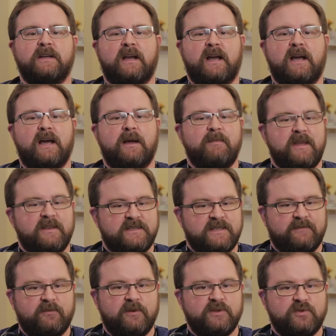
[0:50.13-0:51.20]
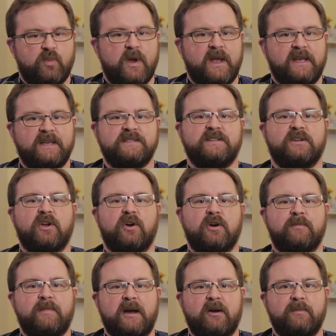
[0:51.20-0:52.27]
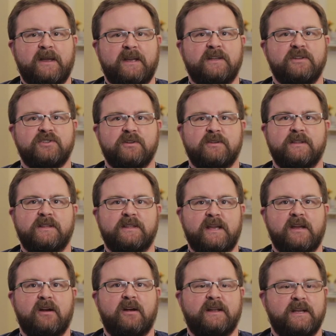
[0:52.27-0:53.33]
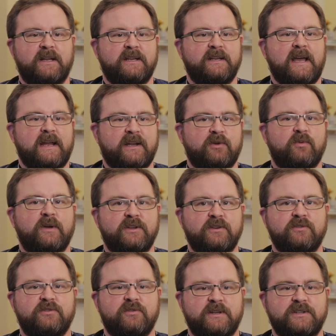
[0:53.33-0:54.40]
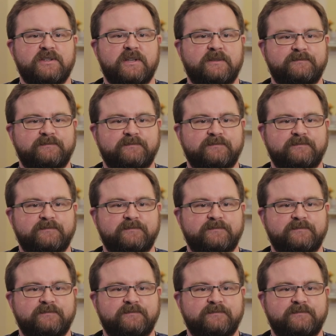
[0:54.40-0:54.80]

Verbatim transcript: um, and different ways to go about making sure that they are getting adequate nutrition.